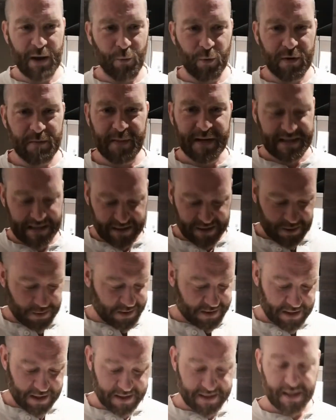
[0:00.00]
it wouldn't be Tia
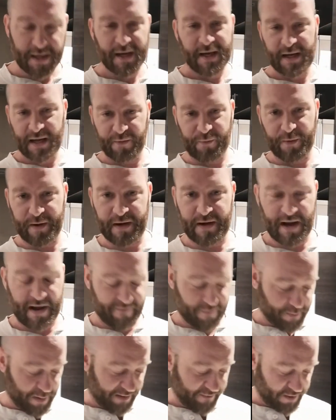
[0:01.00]
Tuesdays if we didn't
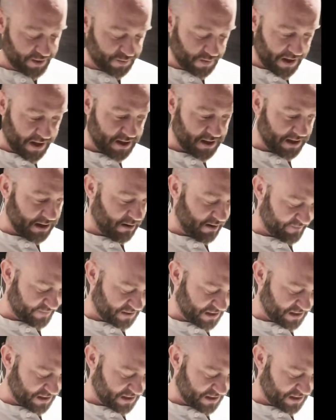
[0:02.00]
have a beverage, right? Now I've